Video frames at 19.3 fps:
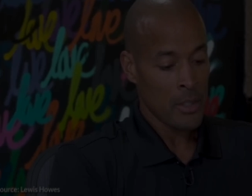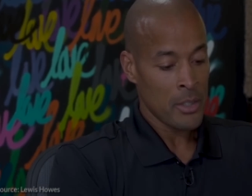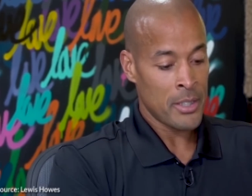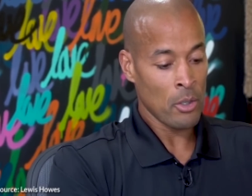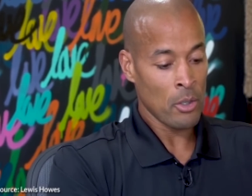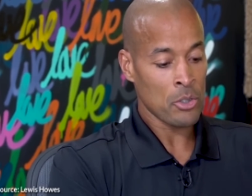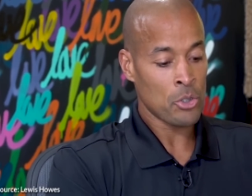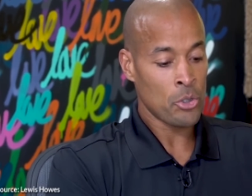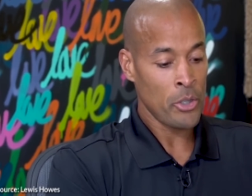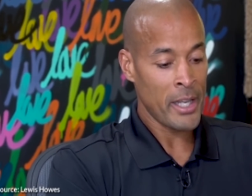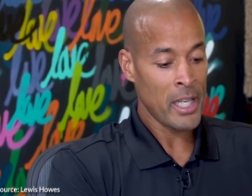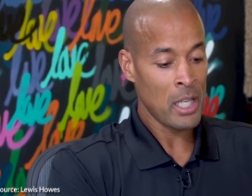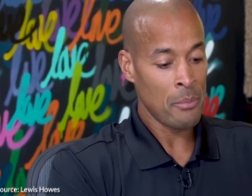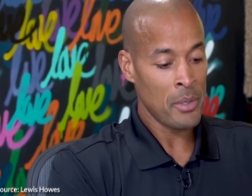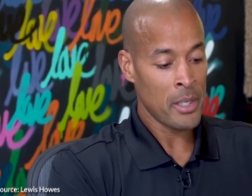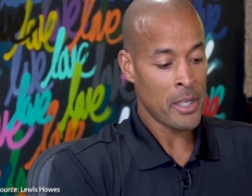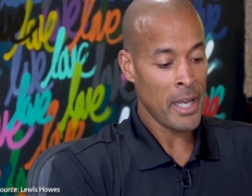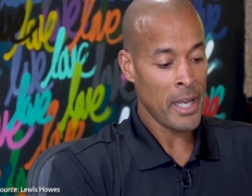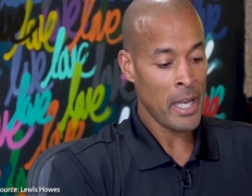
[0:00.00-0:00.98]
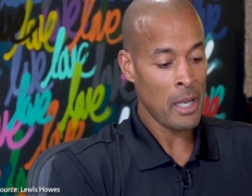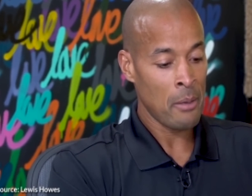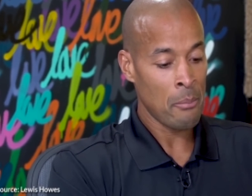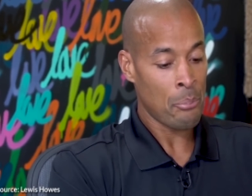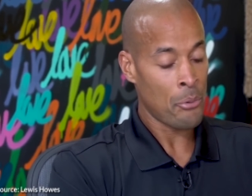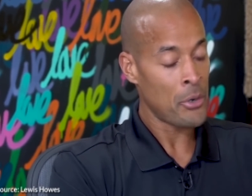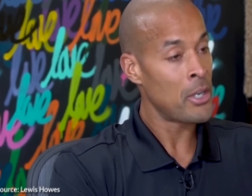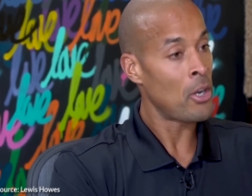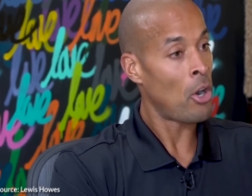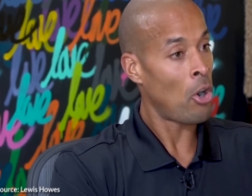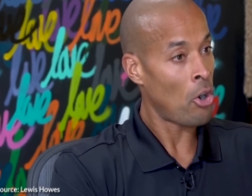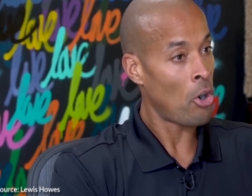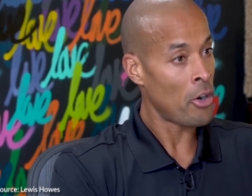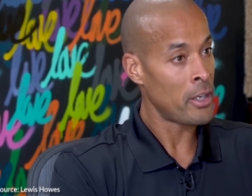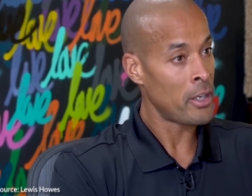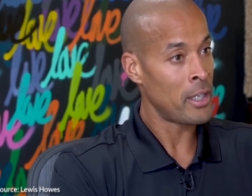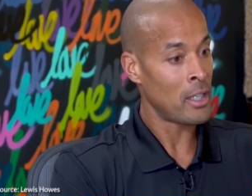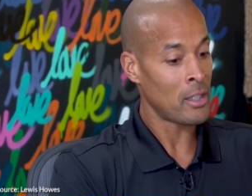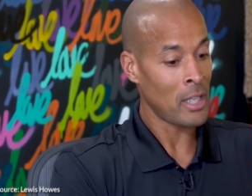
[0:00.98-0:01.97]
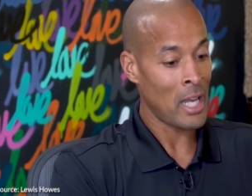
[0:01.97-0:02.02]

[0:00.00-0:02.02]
SEAL training became pretty hard, and a